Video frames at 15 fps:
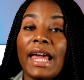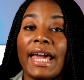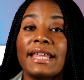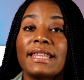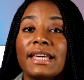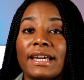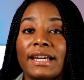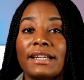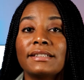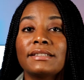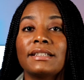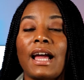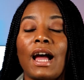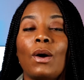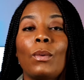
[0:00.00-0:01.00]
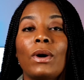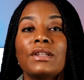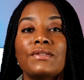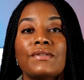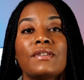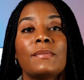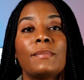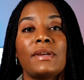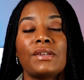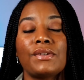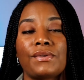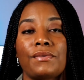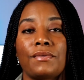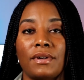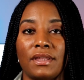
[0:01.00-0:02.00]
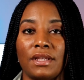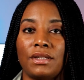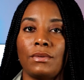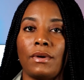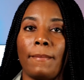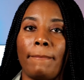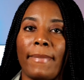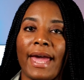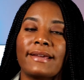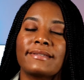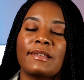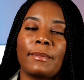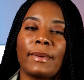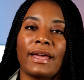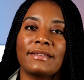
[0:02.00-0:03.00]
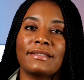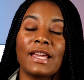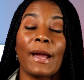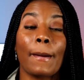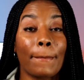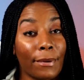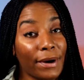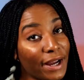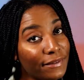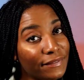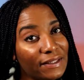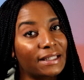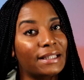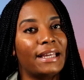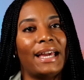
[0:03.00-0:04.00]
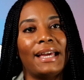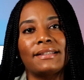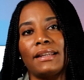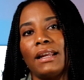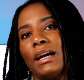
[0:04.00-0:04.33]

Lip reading: Hey there, I want you to be sure that you are maximizing profit as an